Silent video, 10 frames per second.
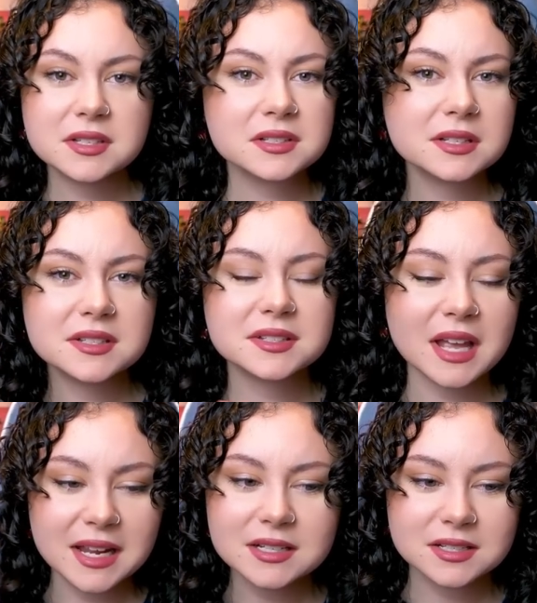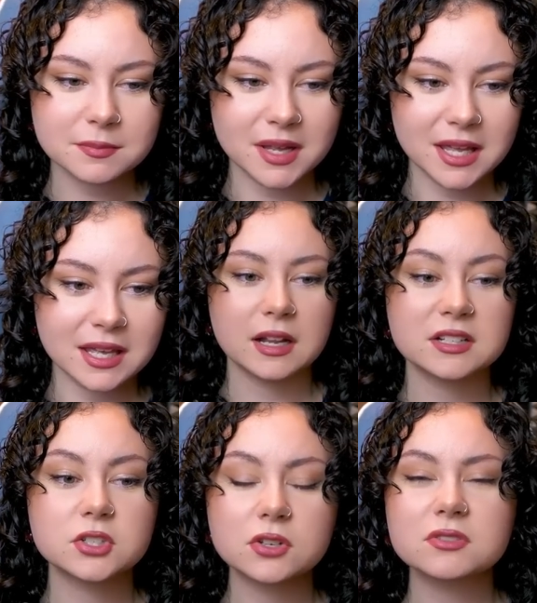This is insane to me,
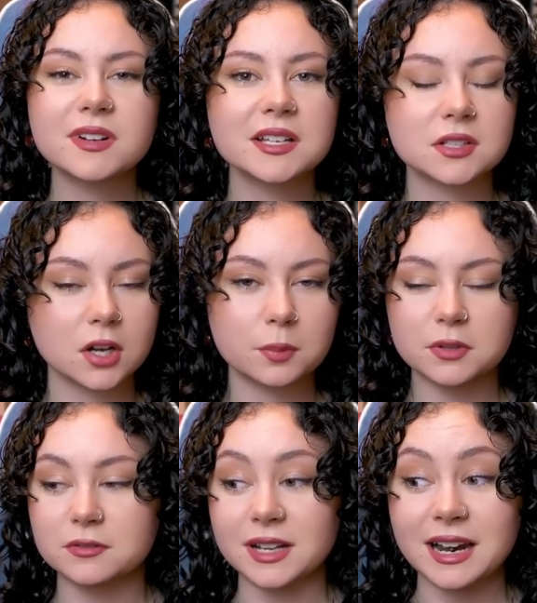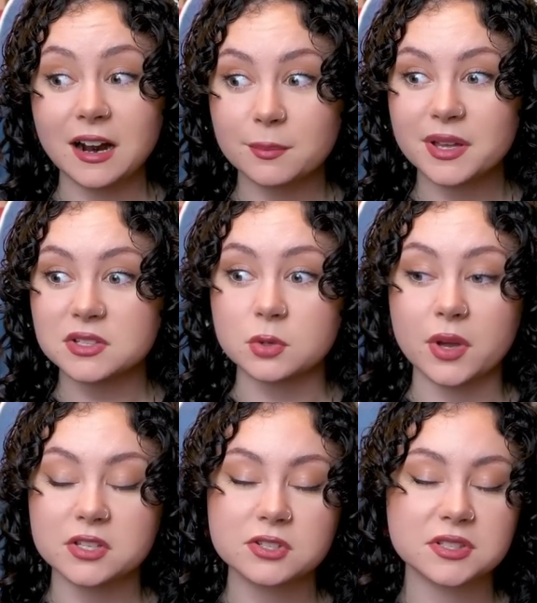and it does raise a couple of alarm bells
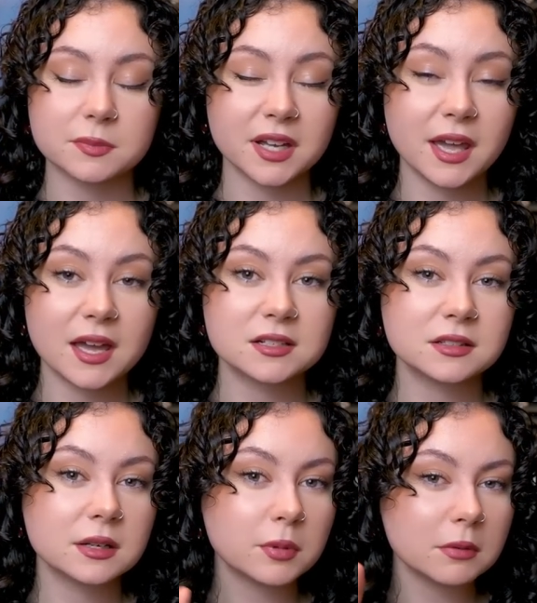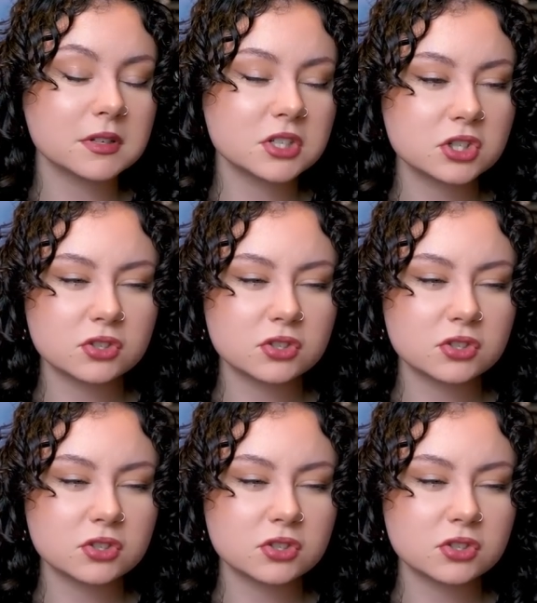and questions in my head that I probably